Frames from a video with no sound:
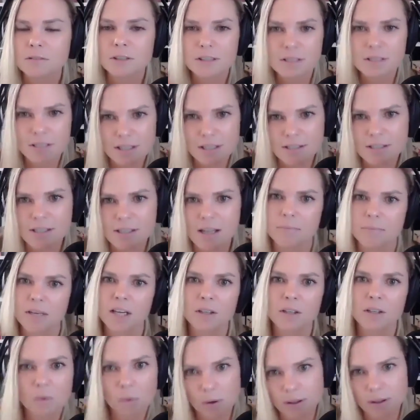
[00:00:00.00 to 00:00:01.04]
resist them,
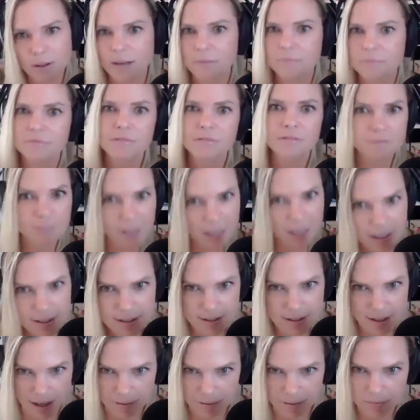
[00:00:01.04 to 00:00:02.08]
ignore them, fix
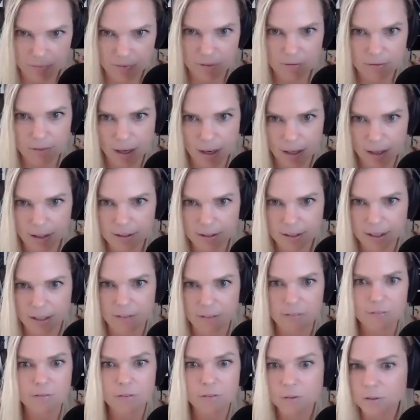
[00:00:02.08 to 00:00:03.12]
them, right?
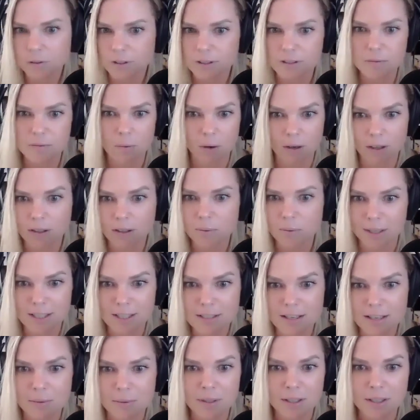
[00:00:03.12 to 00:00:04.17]
And food is one of the
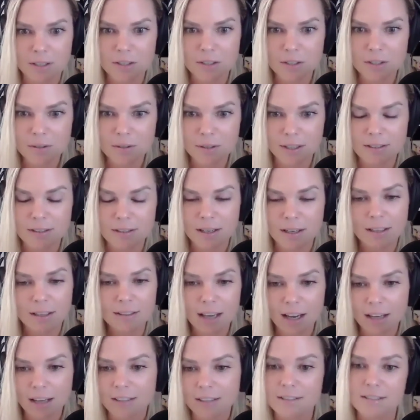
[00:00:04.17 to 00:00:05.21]
ways that we can do it.
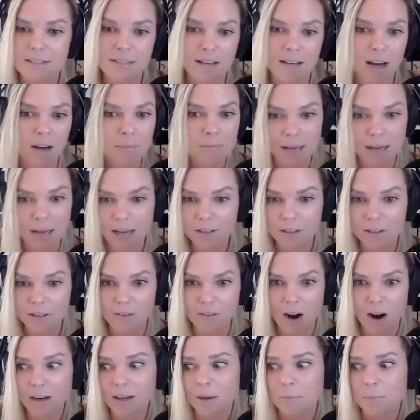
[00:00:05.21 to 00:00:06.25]
Again, it's not bad or
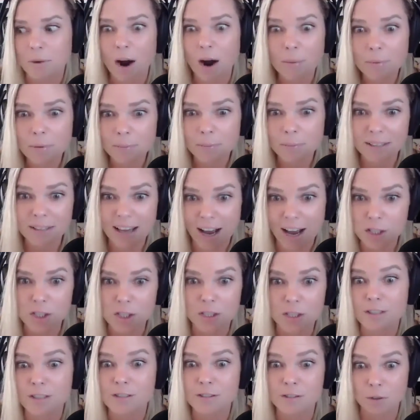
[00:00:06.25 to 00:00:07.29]
wrong. It probably
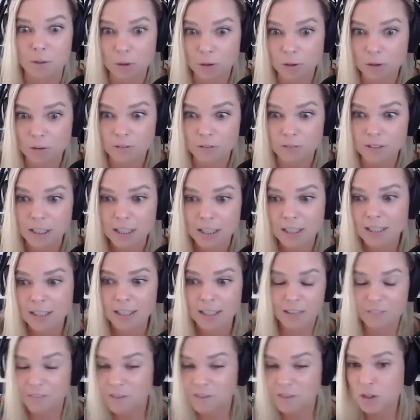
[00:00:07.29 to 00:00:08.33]
actually served
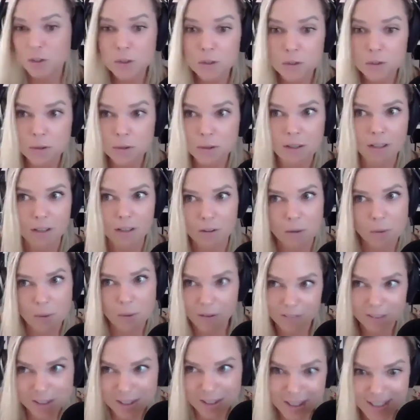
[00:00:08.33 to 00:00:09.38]
if you,
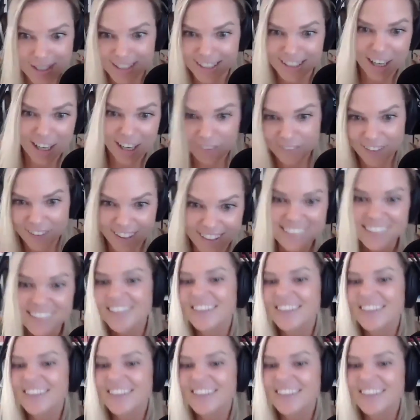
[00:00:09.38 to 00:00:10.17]
whoever's listening out there,